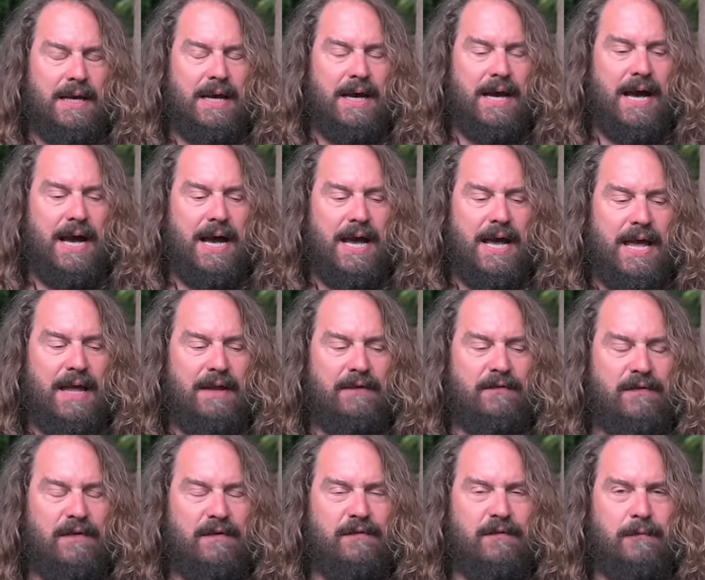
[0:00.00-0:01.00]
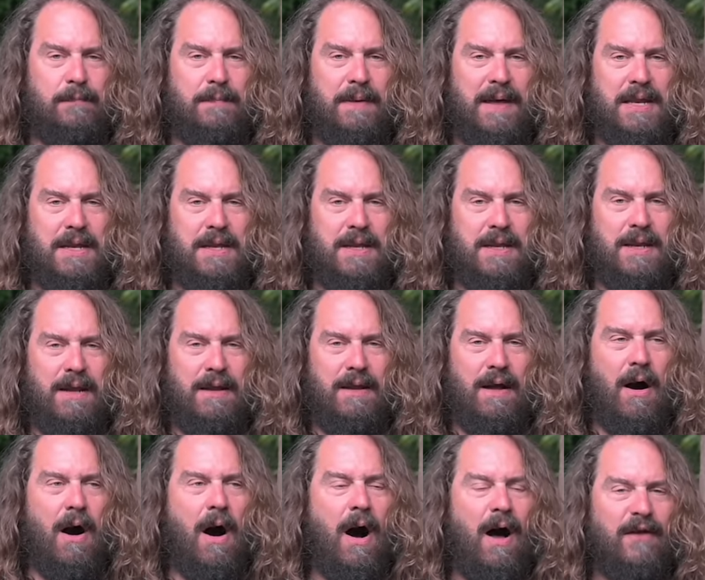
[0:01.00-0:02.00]
Uh, it's, it's just been
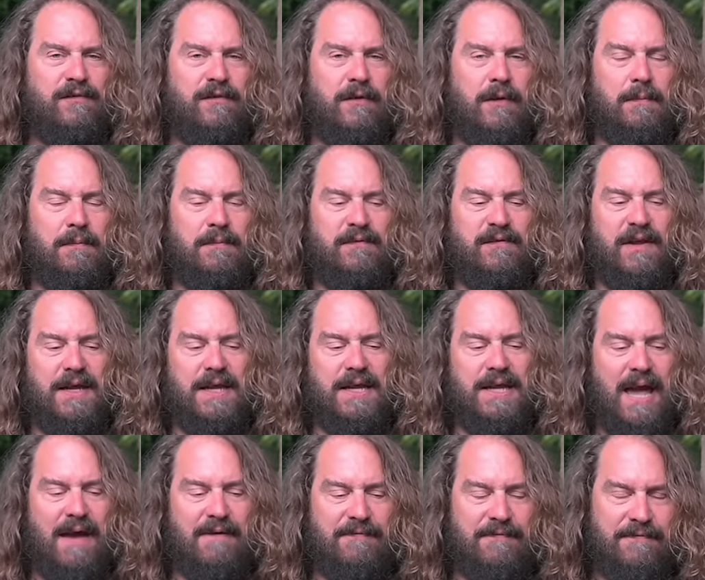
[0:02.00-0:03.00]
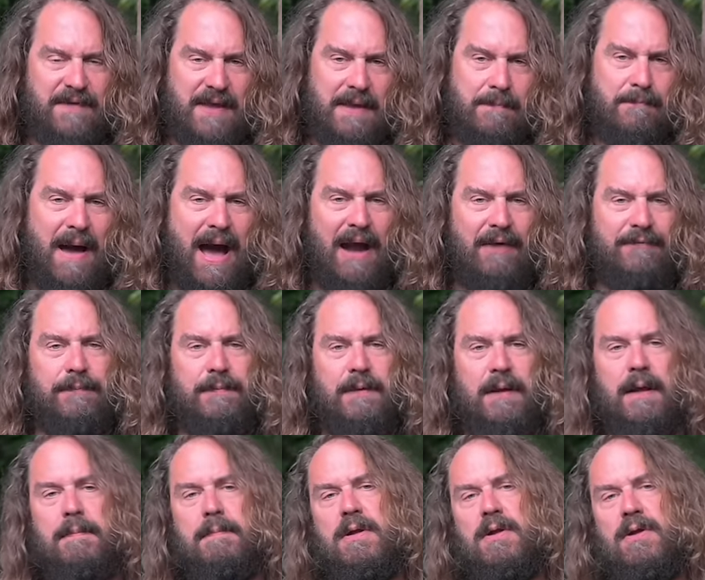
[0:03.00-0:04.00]
awesome to get feedback from
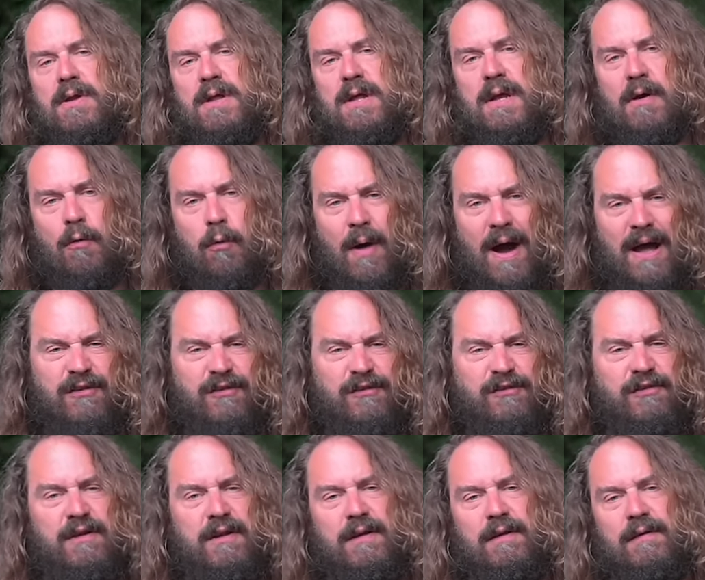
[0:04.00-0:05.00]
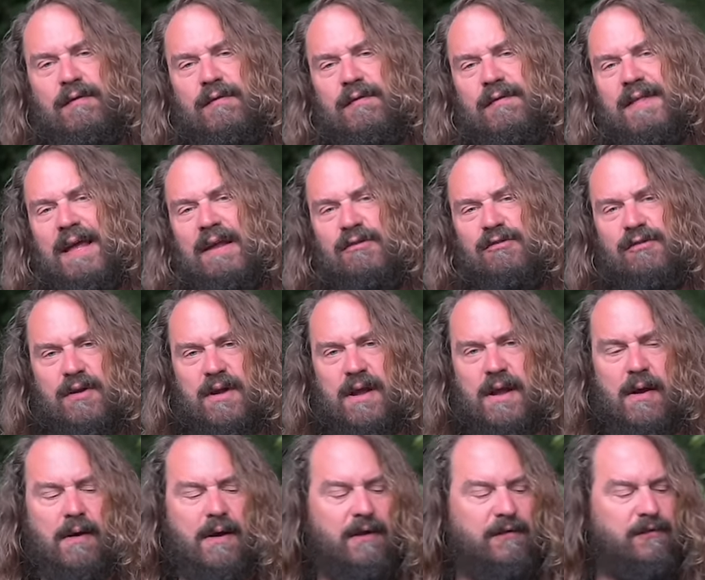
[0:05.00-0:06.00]
the community, questions, things you're
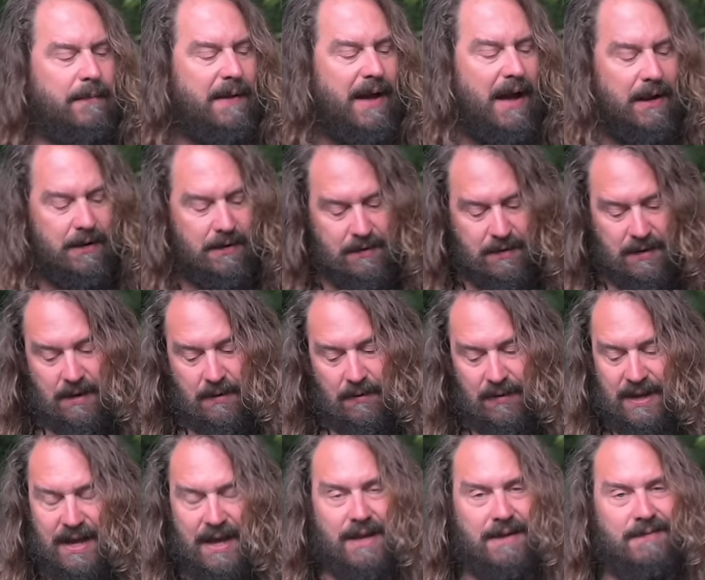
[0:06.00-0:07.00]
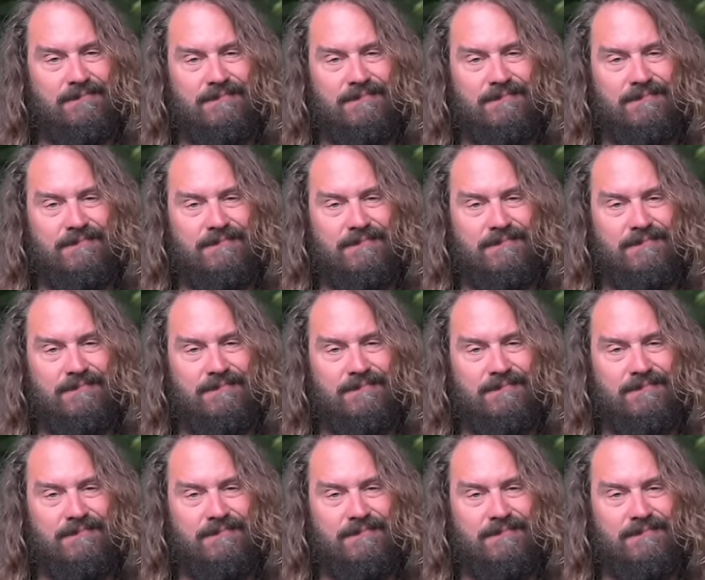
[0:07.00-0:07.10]
curious about. And you know, again,